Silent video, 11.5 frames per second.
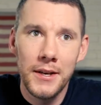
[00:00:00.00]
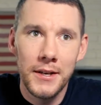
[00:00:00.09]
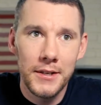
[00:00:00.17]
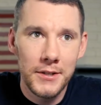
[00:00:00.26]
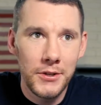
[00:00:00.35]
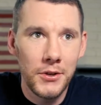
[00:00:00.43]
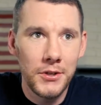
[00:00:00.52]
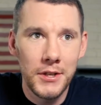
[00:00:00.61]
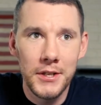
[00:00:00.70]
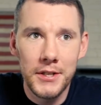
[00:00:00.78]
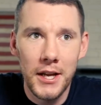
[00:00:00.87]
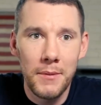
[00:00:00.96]
still to
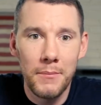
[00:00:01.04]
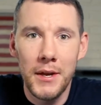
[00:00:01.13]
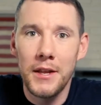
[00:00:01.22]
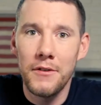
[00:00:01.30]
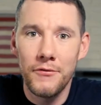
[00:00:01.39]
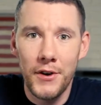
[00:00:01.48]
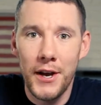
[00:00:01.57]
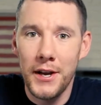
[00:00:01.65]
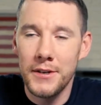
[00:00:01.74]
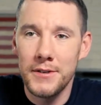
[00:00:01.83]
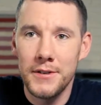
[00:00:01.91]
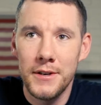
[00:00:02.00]
this day many
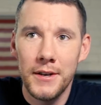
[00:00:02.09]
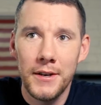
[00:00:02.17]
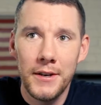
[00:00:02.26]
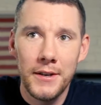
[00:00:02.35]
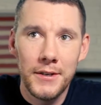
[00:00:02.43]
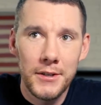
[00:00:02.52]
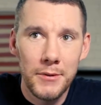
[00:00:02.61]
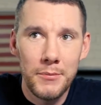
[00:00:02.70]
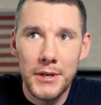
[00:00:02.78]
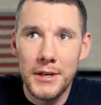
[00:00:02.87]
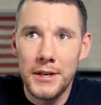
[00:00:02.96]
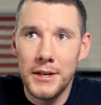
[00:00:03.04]
find to
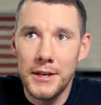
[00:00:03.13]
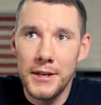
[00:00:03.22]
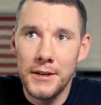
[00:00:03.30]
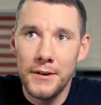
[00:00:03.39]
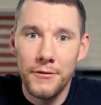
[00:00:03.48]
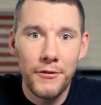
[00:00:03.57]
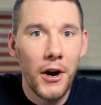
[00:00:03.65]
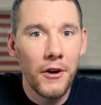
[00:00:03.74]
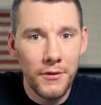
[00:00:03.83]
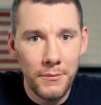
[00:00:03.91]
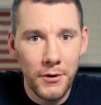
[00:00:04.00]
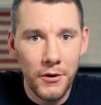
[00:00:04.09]
be far
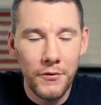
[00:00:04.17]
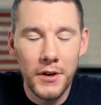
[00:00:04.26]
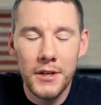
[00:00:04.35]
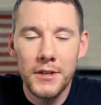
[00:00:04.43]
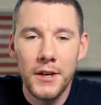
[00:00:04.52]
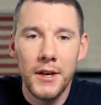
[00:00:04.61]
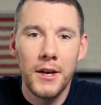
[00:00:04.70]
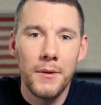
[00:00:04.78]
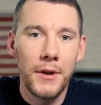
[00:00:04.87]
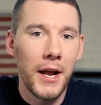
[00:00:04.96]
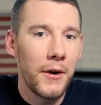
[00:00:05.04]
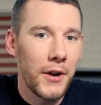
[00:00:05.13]
from perfect.
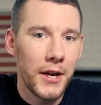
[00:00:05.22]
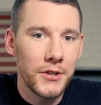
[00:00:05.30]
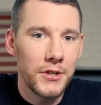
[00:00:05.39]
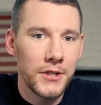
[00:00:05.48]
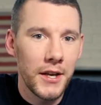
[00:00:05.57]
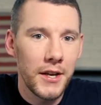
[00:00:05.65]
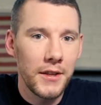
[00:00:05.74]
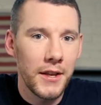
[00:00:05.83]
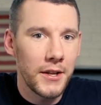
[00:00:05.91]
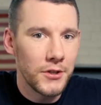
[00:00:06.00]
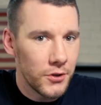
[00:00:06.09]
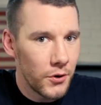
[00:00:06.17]
But I would actually say that
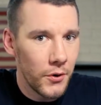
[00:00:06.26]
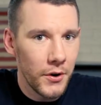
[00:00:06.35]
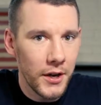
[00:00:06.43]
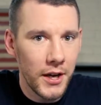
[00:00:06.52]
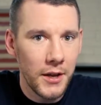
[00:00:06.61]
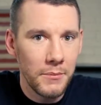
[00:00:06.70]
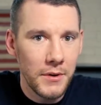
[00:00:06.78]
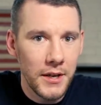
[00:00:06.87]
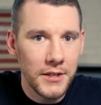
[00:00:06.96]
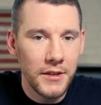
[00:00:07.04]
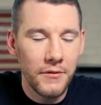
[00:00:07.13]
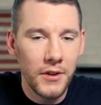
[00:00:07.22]
it's growing on me
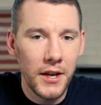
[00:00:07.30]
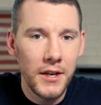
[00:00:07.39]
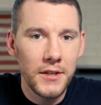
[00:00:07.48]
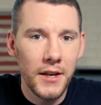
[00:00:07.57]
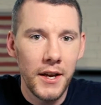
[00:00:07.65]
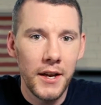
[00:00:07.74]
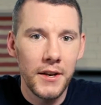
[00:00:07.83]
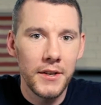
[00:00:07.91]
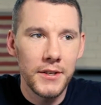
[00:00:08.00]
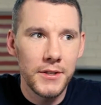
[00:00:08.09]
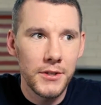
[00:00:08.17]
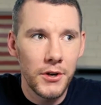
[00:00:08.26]
as of late, and
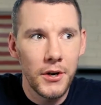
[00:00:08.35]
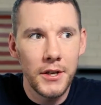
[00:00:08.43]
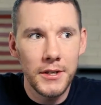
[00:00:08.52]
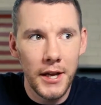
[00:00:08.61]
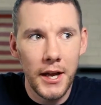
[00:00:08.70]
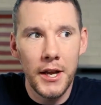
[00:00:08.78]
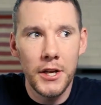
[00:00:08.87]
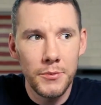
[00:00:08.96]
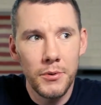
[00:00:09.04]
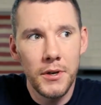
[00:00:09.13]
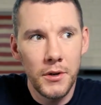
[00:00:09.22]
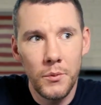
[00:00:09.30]
it's starting to age
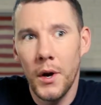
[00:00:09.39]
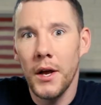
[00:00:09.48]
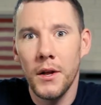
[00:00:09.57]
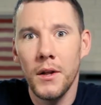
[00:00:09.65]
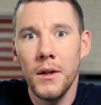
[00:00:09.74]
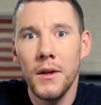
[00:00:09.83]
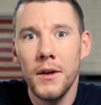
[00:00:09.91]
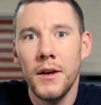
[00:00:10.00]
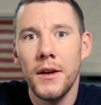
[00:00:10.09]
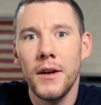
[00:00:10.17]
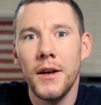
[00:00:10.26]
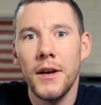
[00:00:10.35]
pretty well
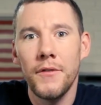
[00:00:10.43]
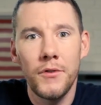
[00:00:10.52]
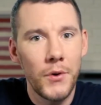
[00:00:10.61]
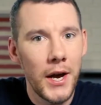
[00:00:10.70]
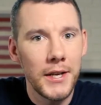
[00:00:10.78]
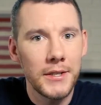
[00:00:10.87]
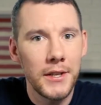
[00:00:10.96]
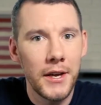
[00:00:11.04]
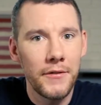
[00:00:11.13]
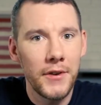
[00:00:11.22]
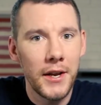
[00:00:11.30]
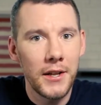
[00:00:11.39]
if you ask a lot
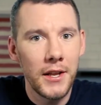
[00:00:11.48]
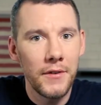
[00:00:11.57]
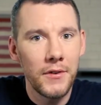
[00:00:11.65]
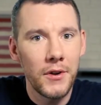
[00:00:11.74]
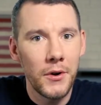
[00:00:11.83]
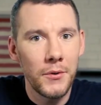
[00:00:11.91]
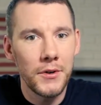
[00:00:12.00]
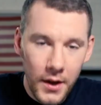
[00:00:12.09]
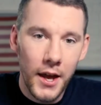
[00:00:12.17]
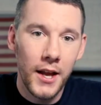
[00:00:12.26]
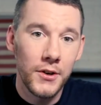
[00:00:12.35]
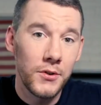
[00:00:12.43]
of 911 owners.
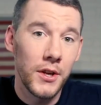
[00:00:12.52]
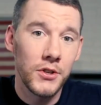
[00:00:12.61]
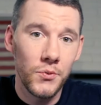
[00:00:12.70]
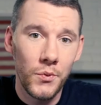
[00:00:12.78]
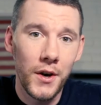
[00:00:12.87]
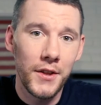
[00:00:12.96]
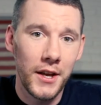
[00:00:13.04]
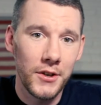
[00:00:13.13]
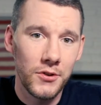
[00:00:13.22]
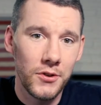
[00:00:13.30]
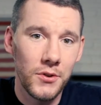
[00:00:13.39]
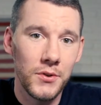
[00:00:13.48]
And in 2001, they
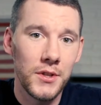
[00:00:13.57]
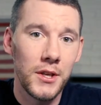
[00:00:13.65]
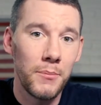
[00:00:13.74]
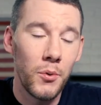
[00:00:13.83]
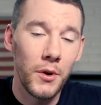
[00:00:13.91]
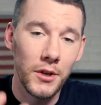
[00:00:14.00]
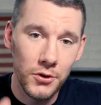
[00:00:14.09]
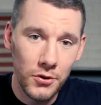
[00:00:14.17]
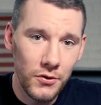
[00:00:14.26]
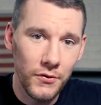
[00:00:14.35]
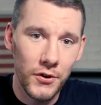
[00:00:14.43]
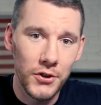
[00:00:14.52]
introduced the
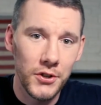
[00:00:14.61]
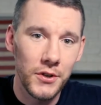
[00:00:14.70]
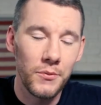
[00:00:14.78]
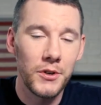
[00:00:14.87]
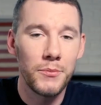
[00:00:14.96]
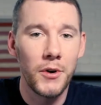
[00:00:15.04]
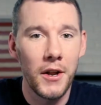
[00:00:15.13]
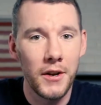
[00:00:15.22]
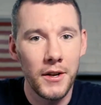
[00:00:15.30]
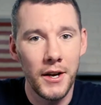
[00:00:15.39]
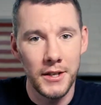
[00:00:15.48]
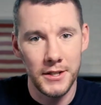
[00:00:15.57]
0.2 version, which brought
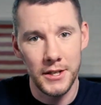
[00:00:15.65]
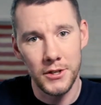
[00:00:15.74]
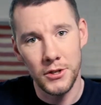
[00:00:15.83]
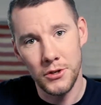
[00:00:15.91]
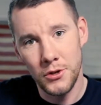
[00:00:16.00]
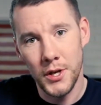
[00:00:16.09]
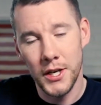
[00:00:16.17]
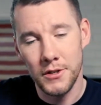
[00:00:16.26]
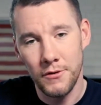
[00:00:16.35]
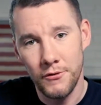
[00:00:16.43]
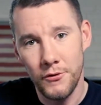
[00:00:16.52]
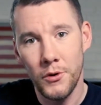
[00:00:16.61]
us into
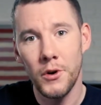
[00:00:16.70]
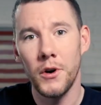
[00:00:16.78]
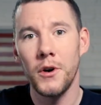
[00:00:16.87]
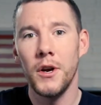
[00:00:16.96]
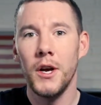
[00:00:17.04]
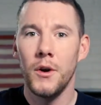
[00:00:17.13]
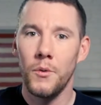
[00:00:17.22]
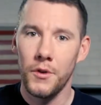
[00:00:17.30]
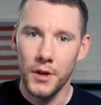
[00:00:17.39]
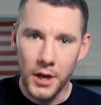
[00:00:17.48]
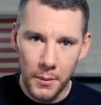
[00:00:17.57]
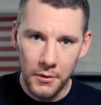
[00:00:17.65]
2004 with
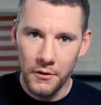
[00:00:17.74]
a couple of